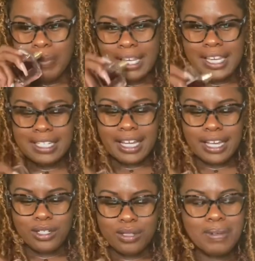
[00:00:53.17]
It's like
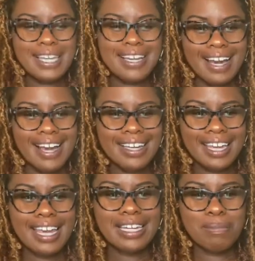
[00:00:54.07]
a sweet cotton
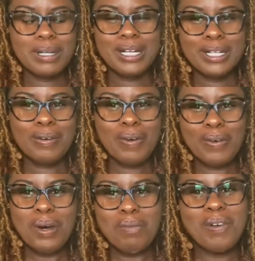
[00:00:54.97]
candy, but in a
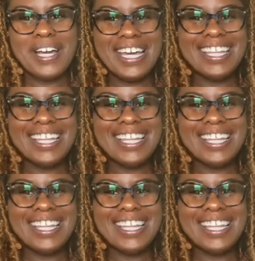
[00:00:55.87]
grown-up way.